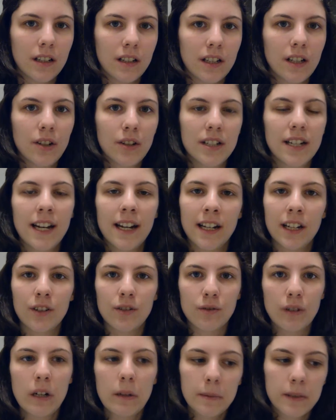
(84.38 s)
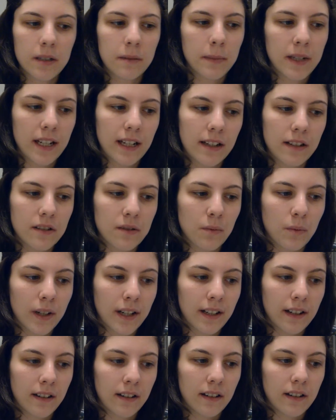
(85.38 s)
irritating trope to me, is
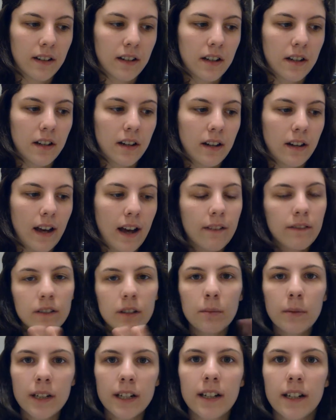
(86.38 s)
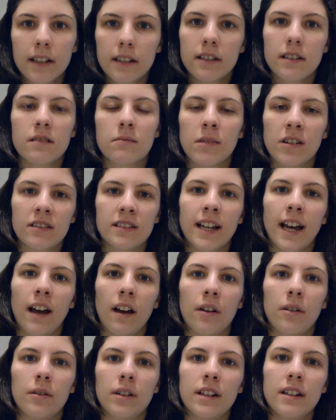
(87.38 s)
when everyone in the small
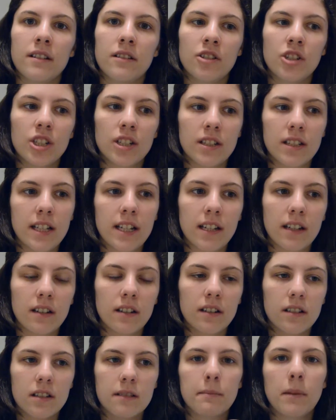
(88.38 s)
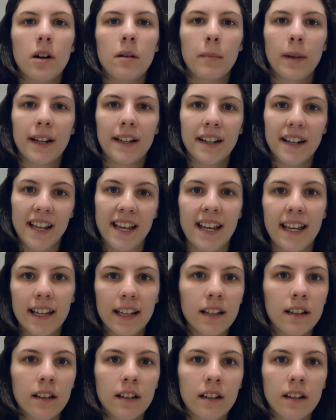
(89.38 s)
town is just like a small-minded
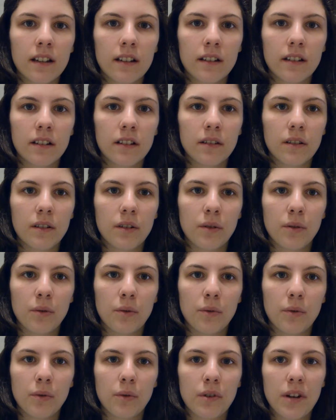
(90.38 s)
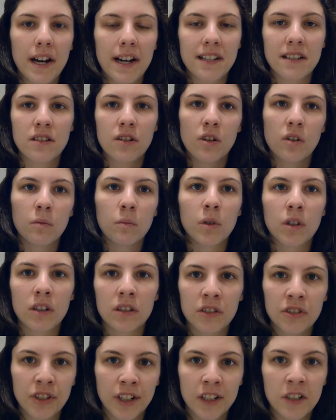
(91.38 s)
hick who has no moral
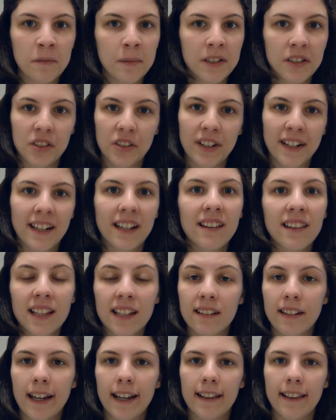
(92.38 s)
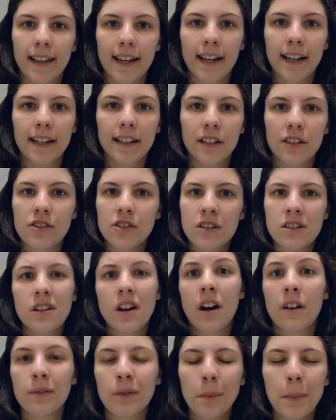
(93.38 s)
judgment or anything like that, and they're just
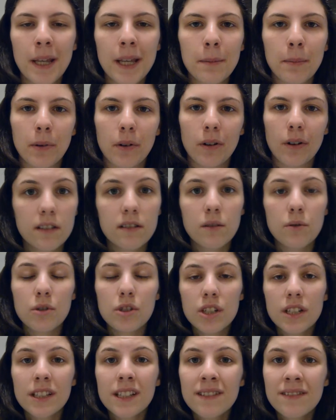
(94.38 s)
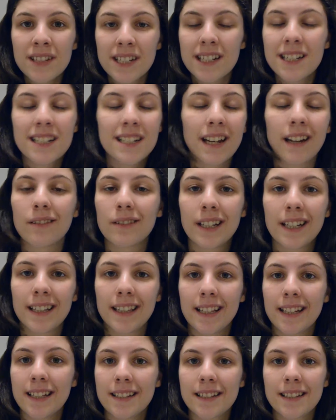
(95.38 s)
awful people. And so she lives in a town like
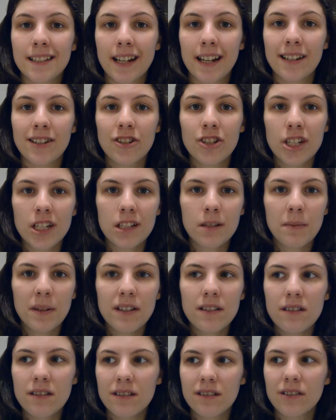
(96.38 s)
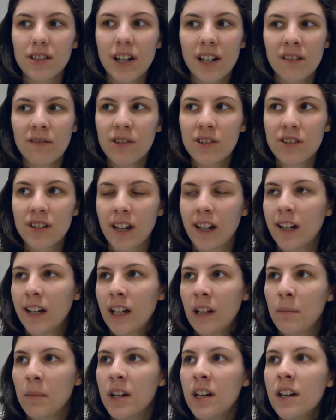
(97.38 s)
this, and she spends a lot of her
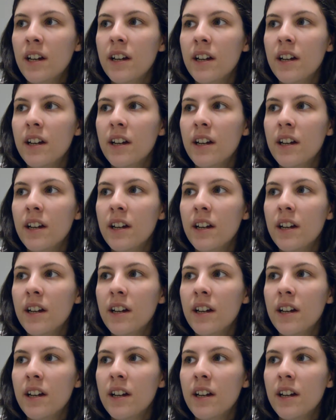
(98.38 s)
time